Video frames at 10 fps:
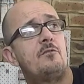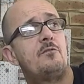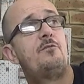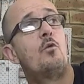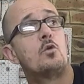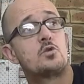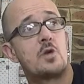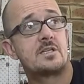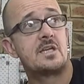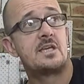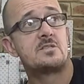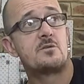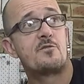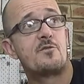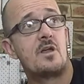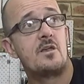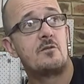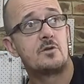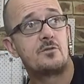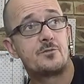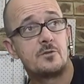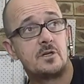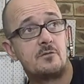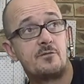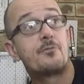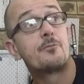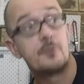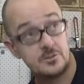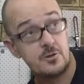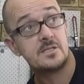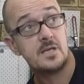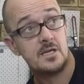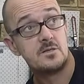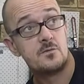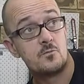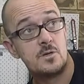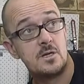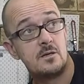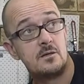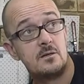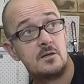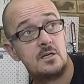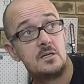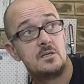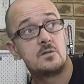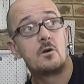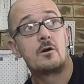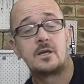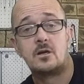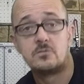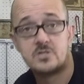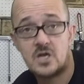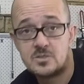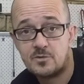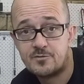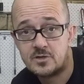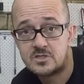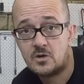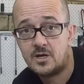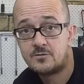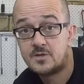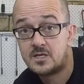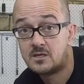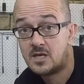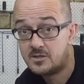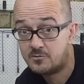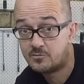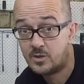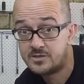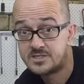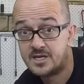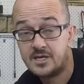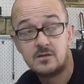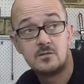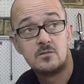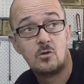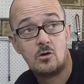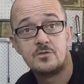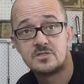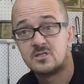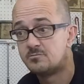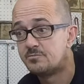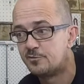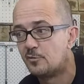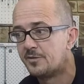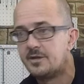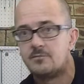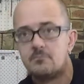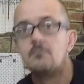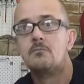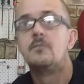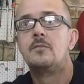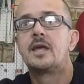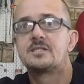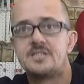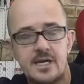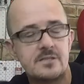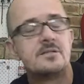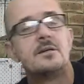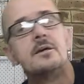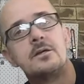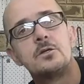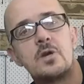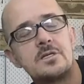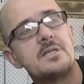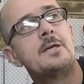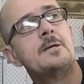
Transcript: 4 track days on the front and I've got three track days on the rear. So I reckon I'll change my front tyre at the end of Wednesday, well obviously before the next track day.